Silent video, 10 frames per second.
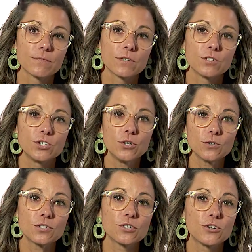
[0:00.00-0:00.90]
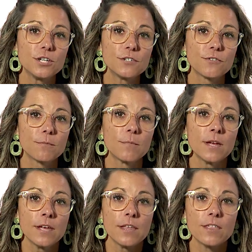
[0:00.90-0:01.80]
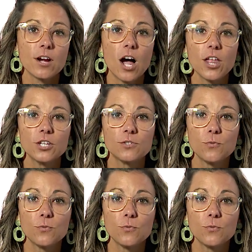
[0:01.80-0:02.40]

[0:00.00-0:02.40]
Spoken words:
She holds degrees from the College of